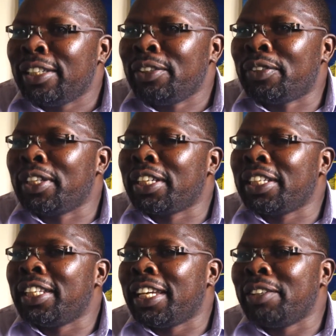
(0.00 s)
You think
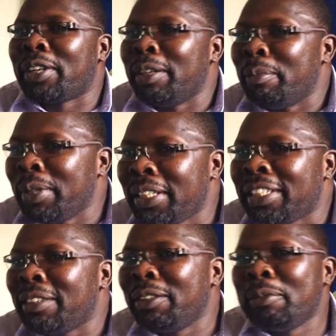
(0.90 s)
in there you can breathe
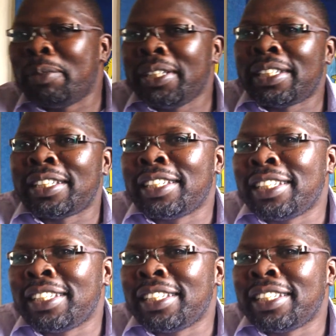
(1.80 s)
the way you breathe?